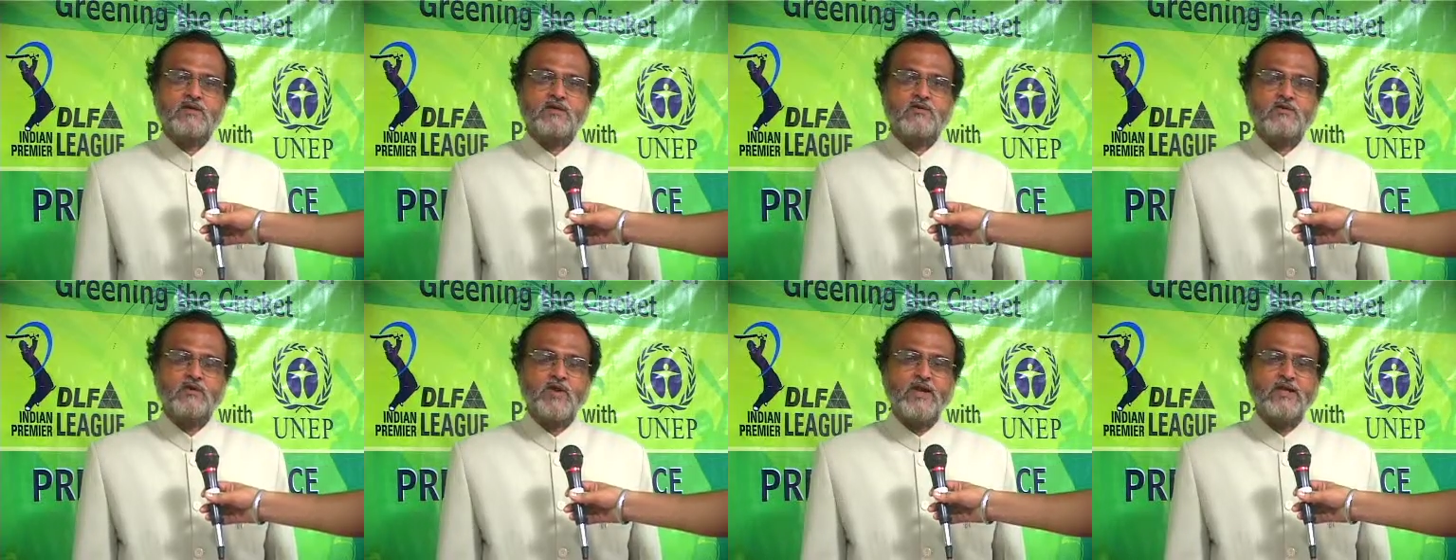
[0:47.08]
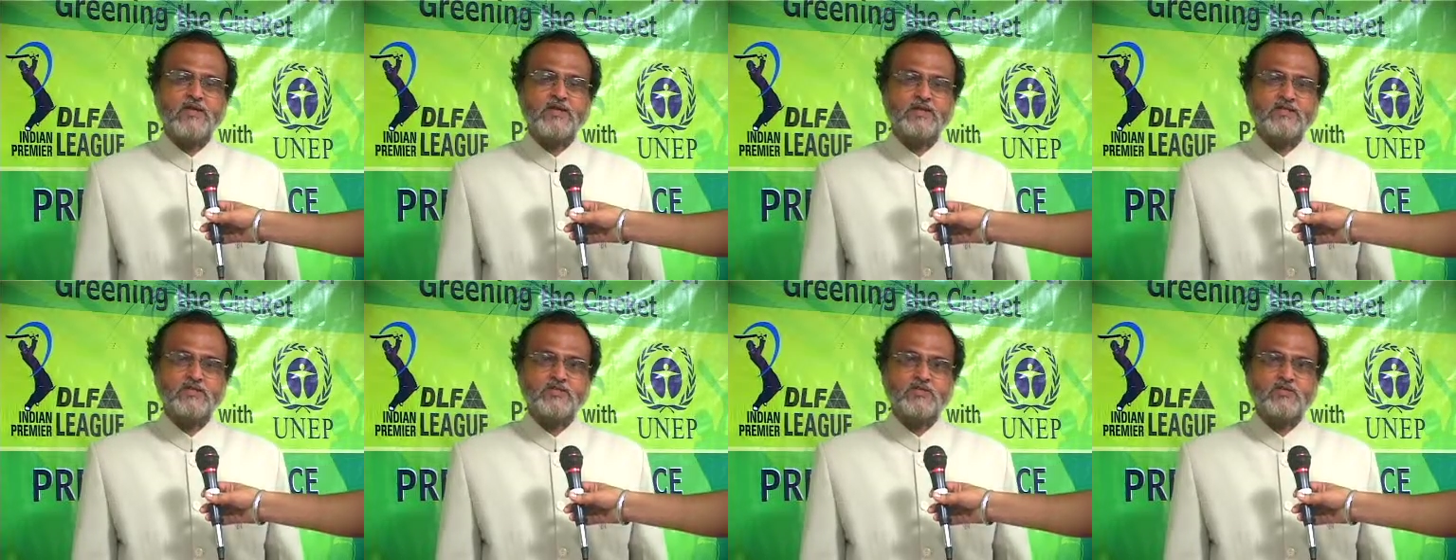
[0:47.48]

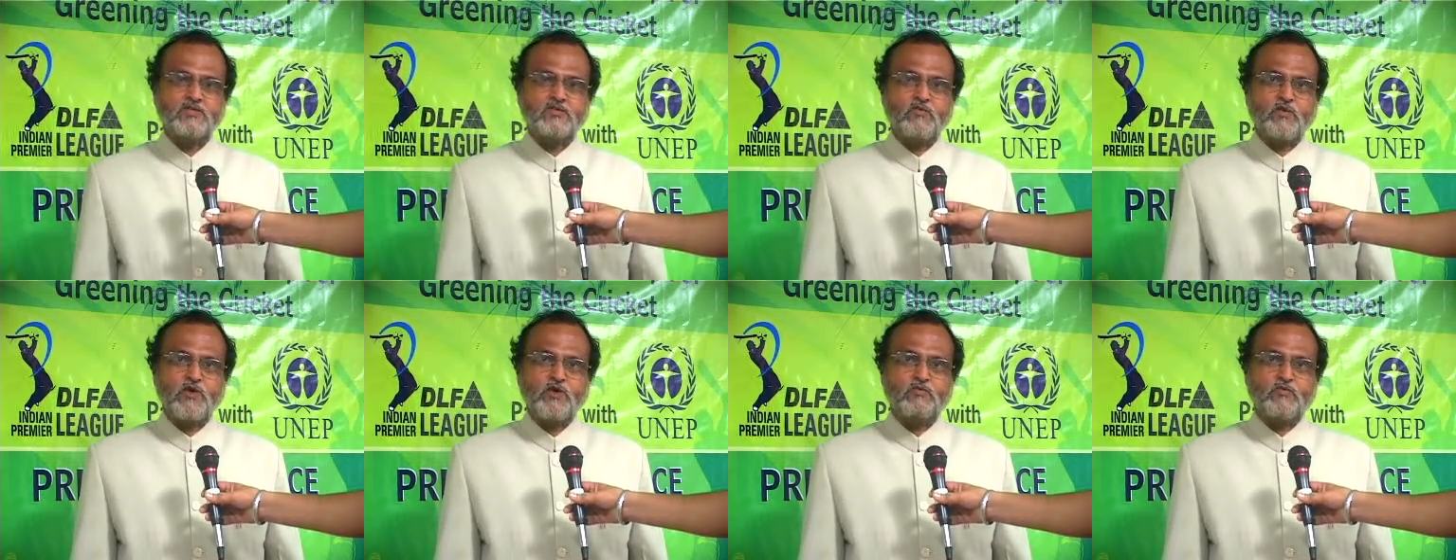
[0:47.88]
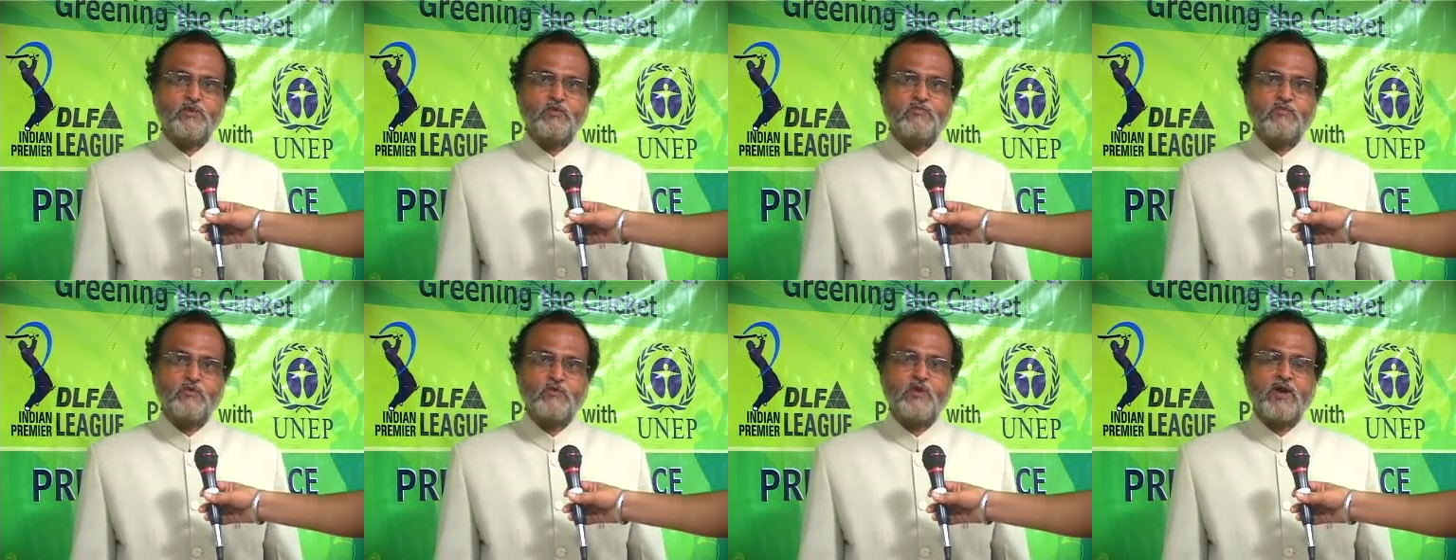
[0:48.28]
United Nations
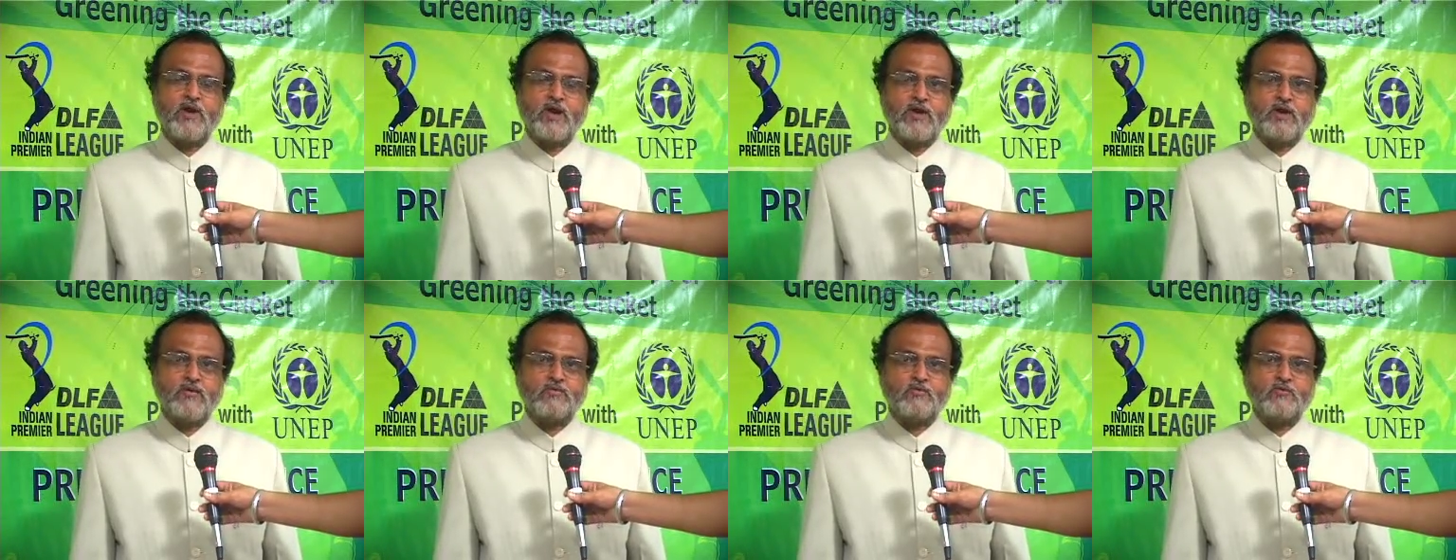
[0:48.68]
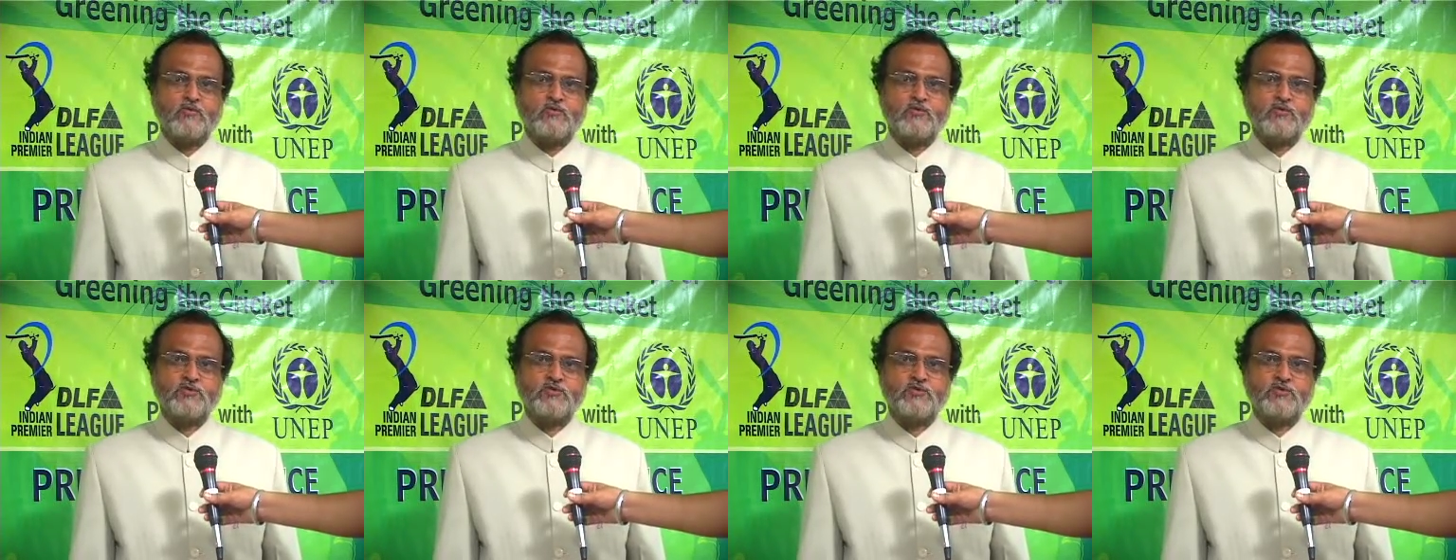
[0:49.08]
Environment Program,